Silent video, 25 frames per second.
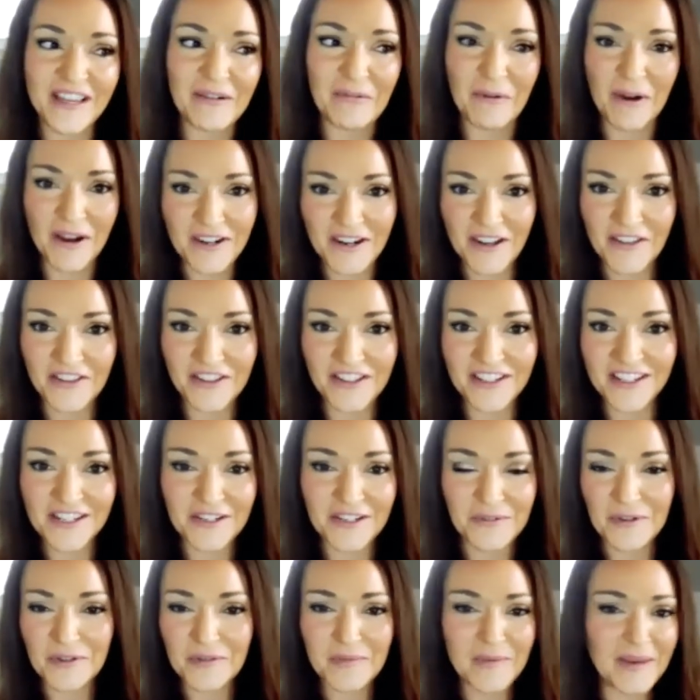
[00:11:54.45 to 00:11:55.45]
want nothing to do
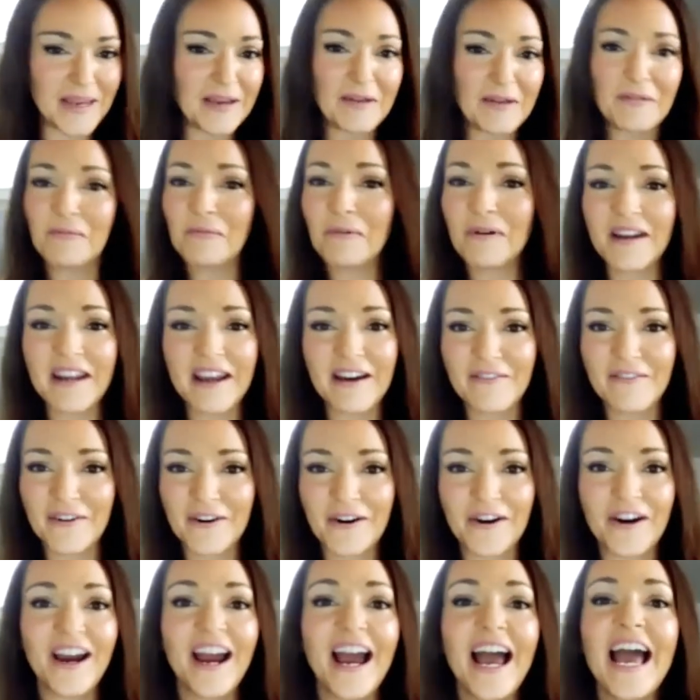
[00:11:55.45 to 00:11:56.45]
with me,
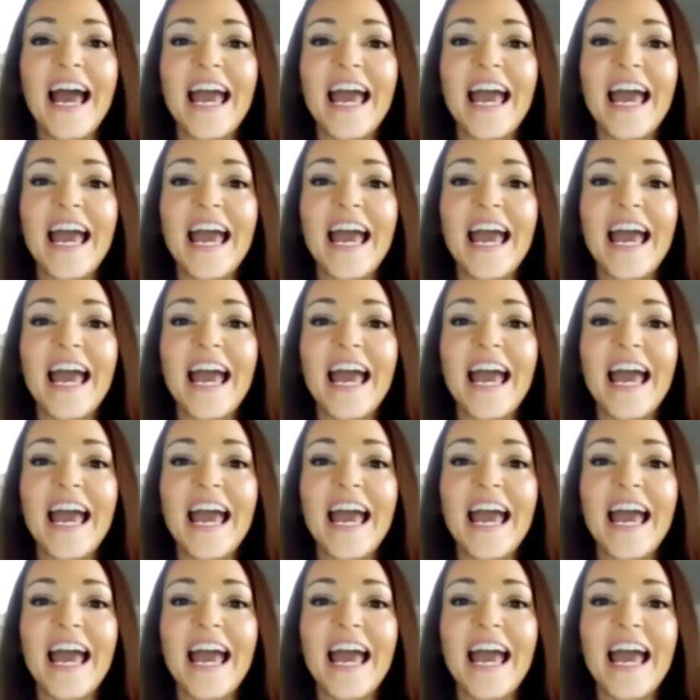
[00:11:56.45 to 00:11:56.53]
whatever.